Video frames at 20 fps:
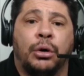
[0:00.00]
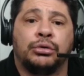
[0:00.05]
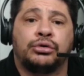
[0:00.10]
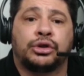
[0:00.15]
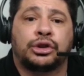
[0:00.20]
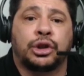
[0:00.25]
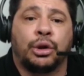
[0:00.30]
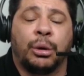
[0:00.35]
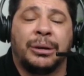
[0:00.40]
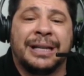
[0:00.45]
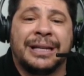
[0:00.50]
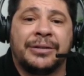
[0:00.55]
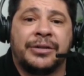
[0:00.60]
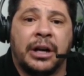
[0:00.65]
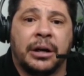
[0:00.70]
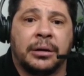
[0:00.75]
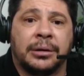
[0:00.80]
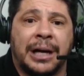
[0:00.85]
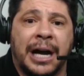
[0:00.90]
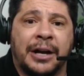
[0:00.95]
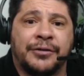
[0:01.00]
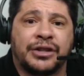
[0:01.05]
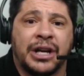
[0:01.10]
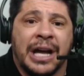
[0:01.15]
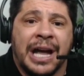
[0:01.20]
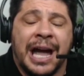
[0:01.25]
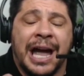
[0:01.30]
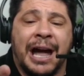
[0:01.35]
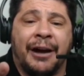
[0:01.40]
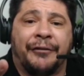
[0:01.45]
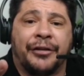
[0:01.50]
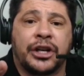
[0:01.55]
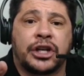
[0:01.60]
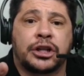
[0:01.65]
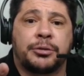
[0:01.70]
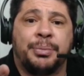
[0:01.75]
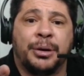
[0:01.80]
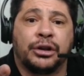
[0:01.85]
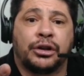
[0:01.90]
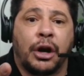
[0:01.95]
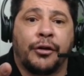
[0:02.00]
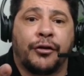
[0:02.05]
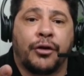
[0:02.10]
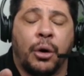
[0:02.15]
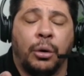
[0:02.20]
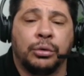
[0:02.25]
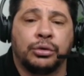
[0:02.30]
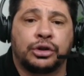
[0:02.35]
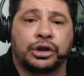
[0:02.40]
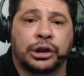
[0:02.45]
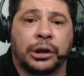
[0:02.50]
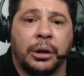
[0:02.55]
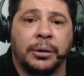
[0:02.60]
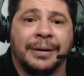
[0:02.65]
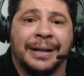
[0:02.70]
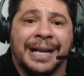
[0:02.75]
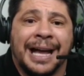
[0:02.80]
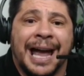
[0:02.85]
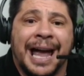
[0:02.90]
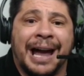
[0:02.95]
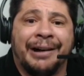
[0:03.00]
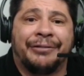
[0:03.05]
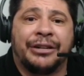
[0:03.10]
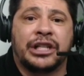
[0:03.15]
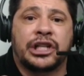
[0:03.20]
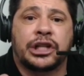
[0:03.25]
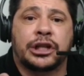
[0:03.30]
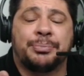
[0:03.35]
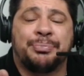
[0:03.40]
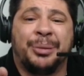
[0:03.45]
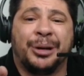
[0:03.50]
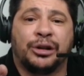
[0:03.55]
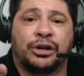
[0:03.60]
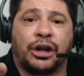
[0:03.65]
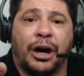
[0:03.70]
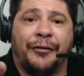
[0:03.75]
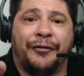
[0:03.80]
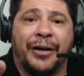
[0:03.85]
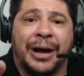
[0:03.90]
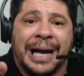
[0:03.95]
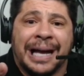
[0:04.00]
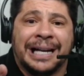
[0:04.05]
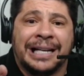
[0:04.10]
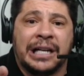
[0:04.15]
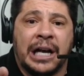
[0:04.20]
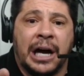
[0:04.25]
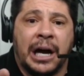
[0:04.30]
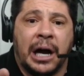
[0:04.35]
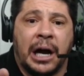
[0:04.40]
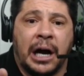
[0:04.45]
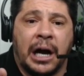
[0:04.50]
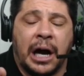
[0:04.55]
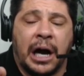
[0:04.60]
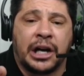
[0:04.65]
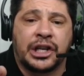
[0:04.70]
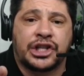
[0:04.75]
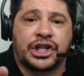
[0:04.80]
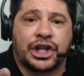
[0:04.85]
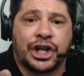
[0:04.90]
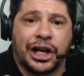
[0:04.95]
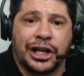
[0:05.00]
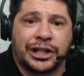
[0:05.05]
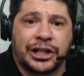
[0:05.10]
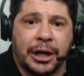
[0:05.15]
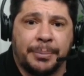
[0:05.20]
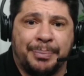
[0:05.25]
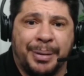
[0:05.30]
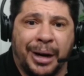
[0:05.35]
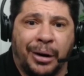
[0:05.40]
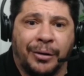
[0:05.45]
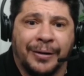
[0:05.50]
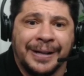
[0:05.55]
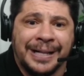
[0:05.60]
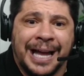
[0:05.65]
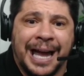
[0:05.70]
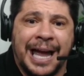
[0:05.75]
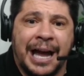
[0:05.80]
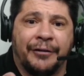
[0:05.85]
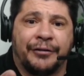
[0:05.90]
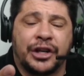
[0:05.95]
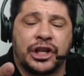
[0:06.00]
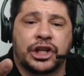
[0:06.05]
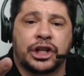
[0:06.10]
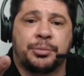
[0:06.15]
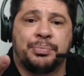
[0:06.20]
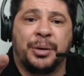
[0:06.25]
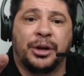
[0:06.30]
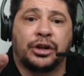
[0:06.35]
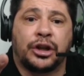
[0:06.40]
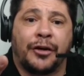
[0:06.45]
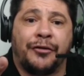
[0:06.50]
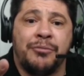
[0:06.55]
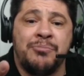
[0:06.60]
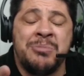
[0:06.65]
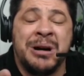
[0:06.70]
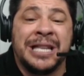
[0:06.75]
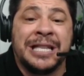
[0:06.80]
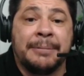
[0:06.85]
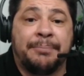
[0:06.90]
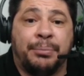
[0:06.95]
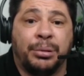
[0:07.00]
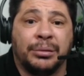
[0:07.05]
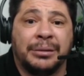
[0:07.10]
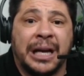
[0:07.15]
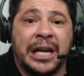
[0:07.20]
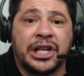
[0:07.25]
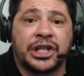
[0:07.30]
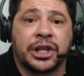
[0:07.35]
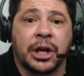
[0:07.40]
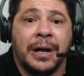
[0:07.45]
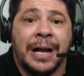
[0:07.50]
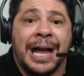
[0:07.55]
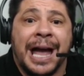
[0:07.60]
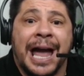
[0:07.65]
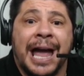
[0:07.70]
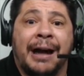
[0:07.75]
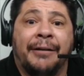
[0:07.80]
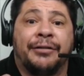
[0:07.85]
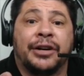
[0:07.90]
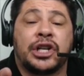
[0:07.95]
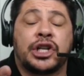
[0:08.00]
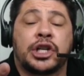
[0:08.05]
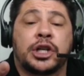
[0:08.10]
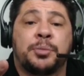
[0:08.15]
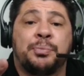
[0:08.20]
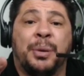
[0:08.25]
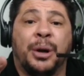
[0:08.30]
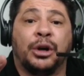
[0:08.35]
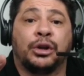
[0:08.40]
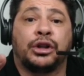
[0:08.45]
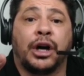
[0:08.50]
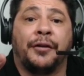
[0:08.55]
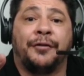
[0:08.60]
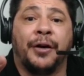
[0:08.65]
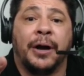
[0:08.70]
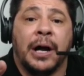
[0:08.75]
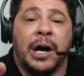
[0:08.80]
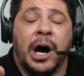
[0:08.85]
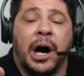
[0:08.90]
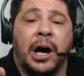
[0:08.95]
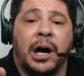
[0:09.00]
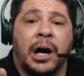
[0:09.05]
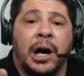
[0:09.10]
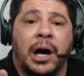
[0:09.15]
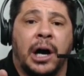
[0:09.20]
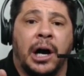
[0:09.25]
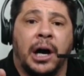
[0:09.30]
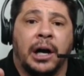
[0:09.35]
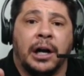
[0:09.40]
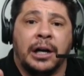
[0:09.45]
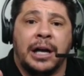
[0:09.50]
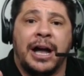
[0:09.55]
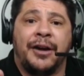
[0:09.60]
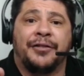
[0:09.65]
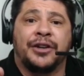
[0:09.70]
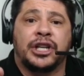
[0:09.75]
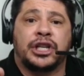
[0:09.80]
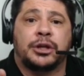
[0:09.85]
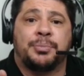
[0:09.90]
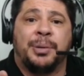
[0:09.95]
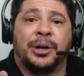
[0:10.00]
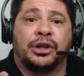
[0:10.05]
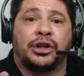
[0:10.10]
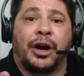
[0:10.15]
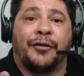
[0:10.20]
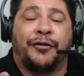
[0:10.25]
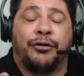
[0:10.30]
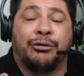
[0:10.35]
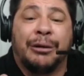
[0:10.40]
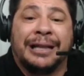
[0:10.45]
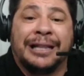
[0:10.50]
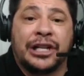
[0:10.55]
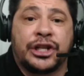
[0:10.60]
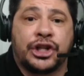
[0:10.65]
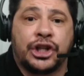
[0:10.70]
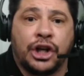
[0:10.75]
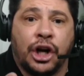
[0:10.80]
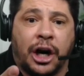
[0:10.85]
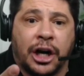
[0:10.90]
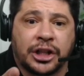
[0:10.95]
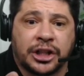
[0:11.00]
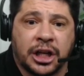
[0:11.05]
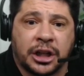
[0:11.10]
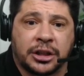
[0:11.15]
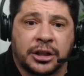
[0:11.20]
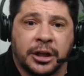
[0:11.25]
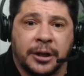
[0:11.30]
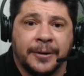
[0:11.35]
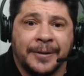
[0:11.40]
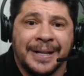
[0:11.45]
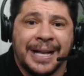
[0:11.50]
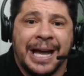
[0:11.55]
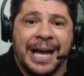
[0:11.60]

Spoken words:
controlling their lives, every spirit of control, every spirit of Jezebel, every spirit of manipulation, every spirit of every spirit of religiosity,